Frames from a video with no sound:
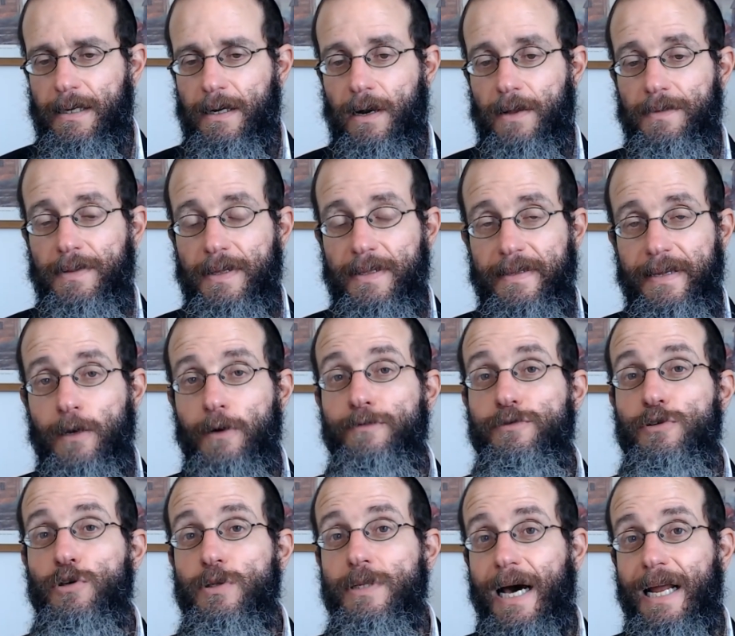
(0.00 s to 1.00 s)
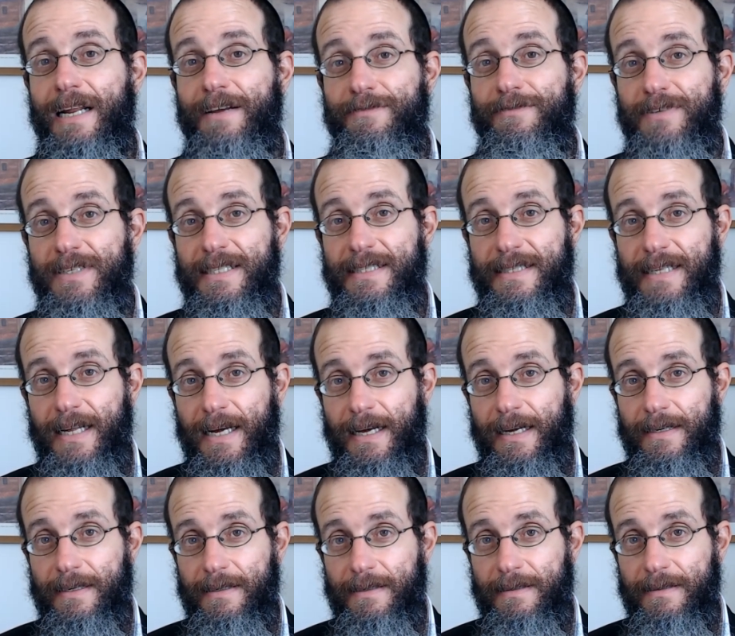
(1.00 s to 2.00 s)
on the day of Yud Aleph
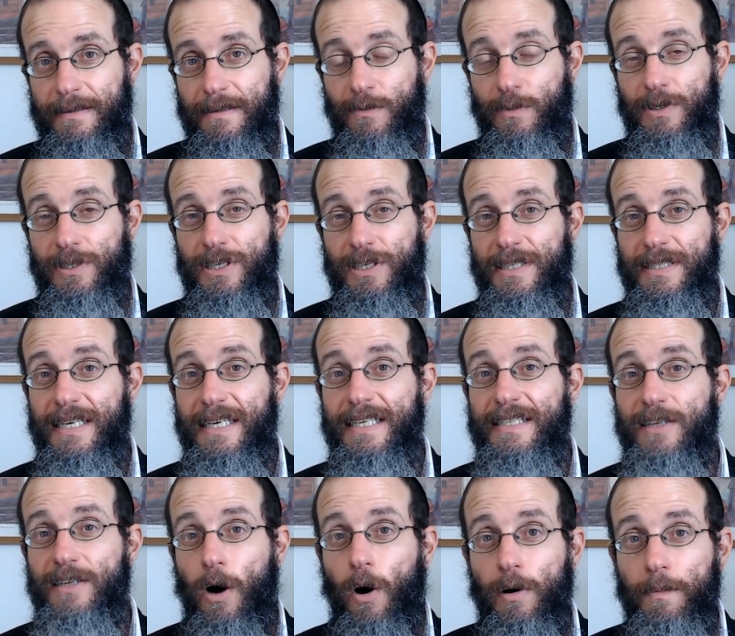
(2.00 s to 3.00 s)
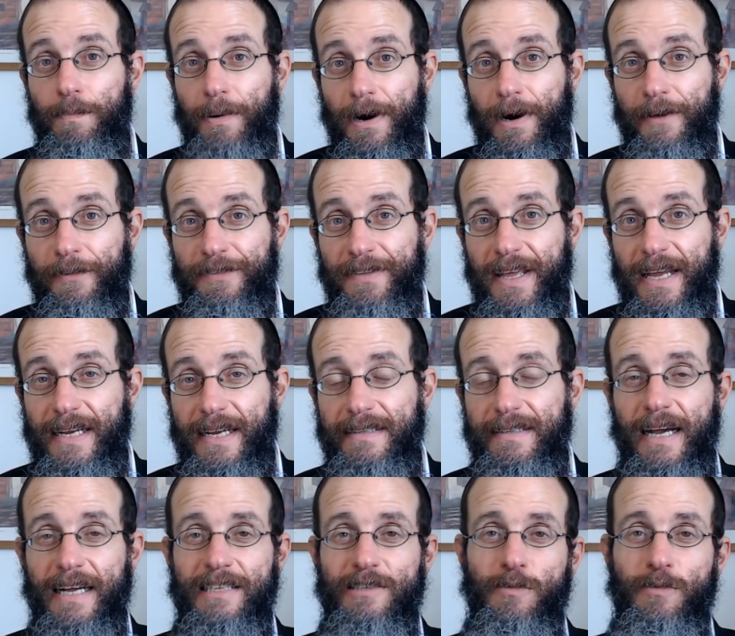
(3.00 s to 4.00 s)
Nisan, which is his own birthday,
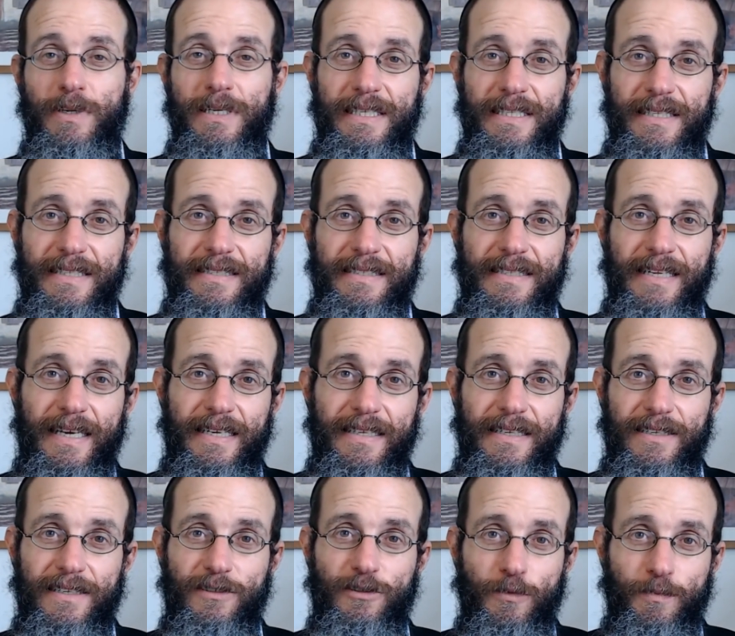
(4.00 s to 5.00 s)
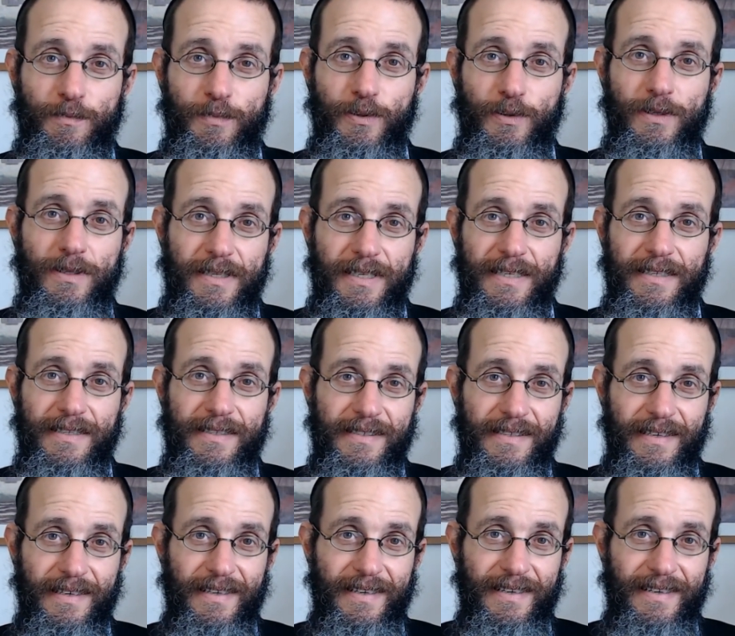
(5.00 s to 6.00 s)
that's when he decided to put this
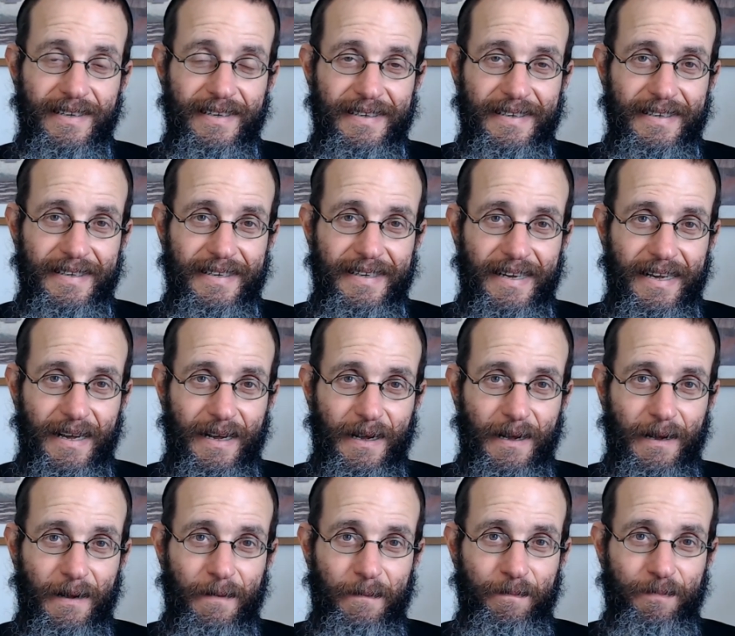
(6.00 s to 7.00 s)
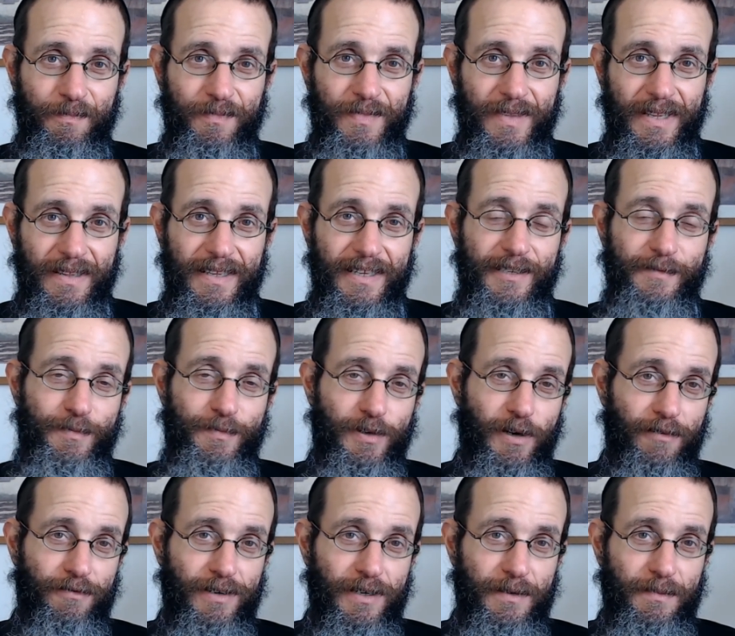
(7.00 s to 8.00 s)

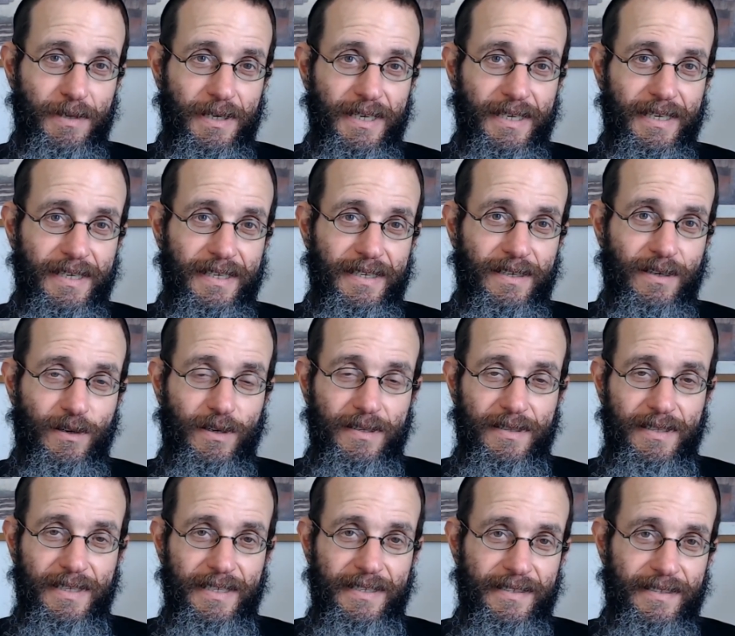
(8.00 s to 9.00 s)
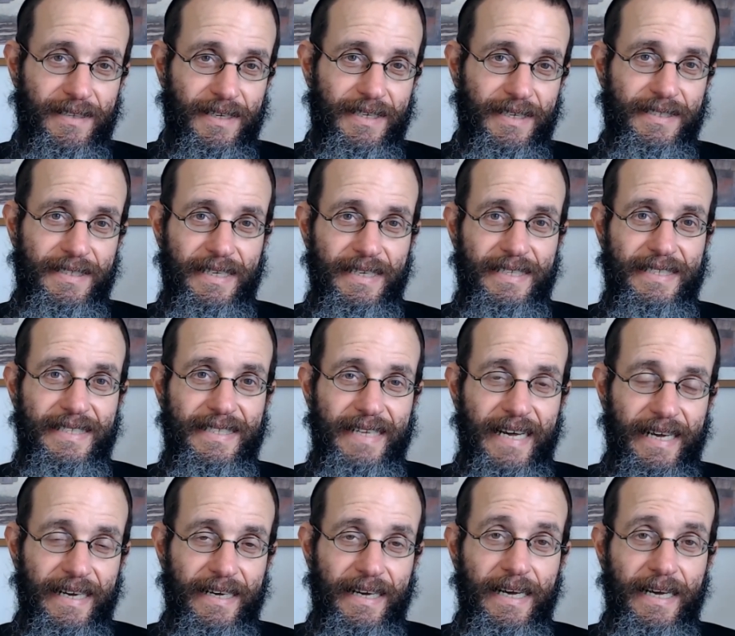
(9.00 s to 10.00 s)
proverb, or this Hasidic
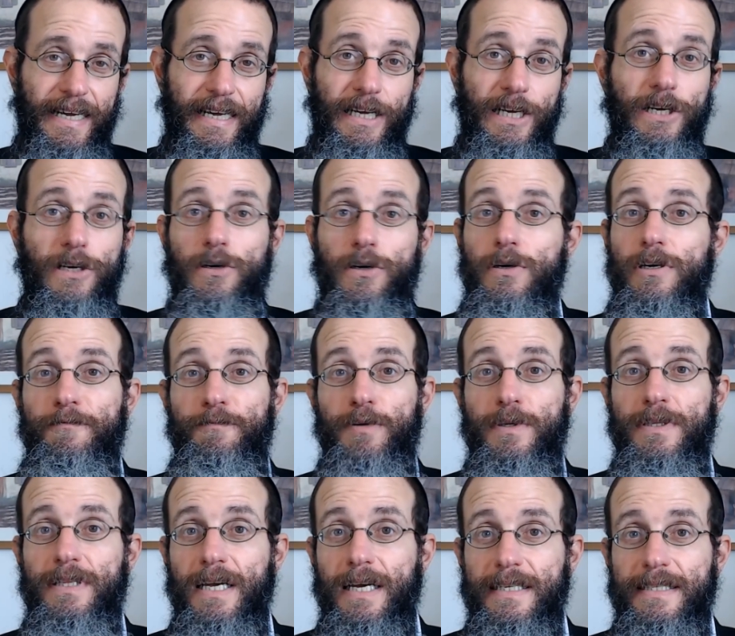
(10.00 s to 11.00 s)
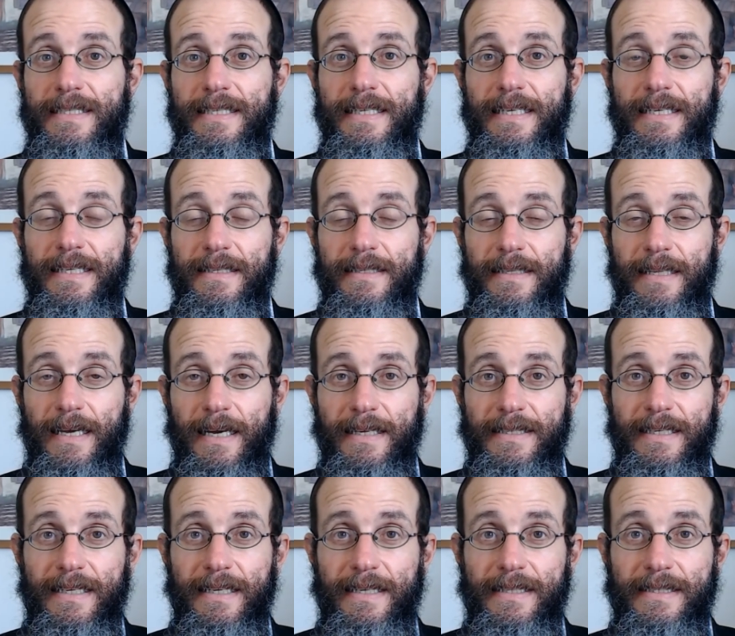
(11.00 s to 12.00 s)
saying. He could have put the
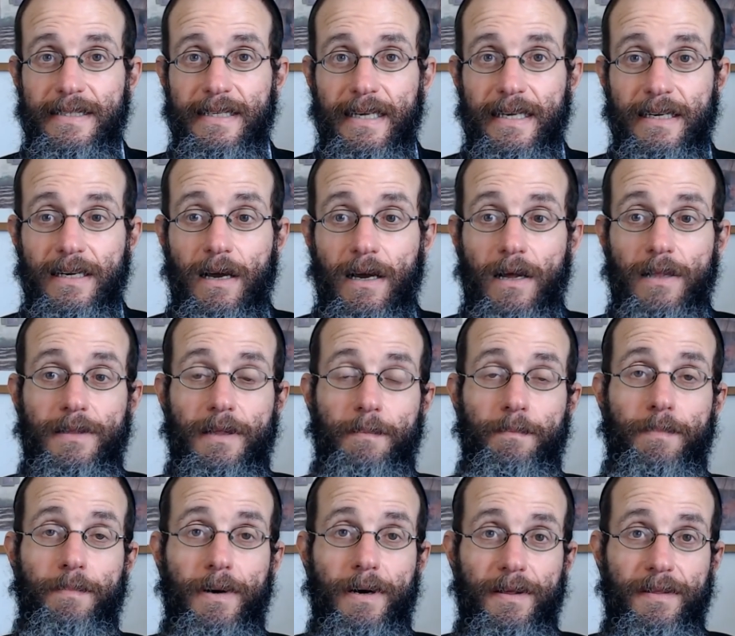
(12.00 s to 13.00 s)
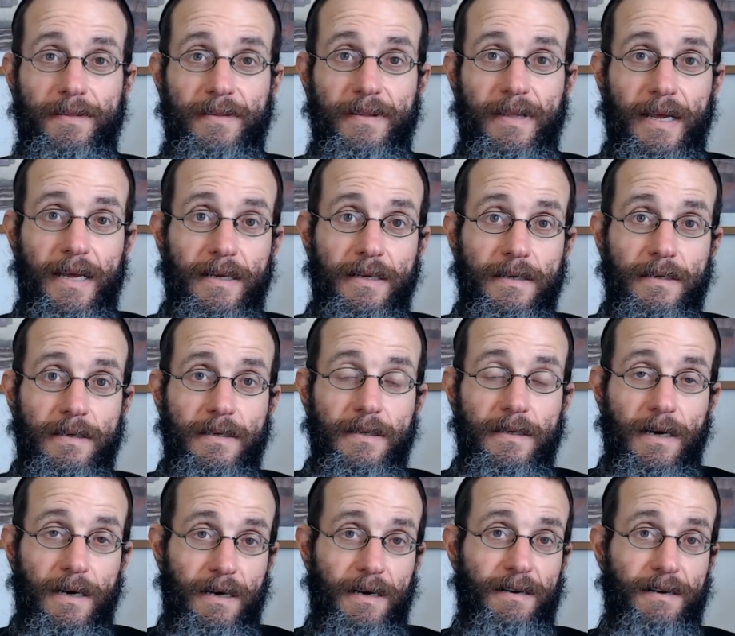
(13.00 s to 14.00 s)
Hasidic saying on the birthday
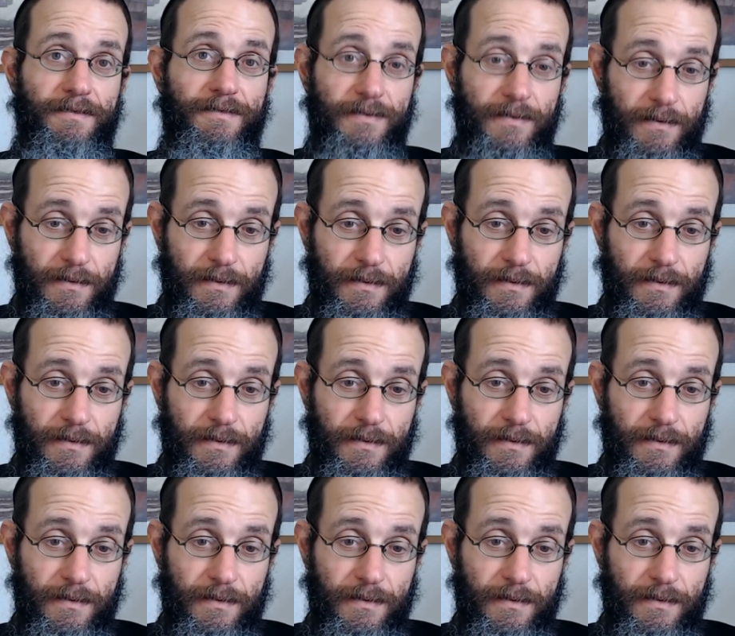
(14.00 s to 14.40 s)
of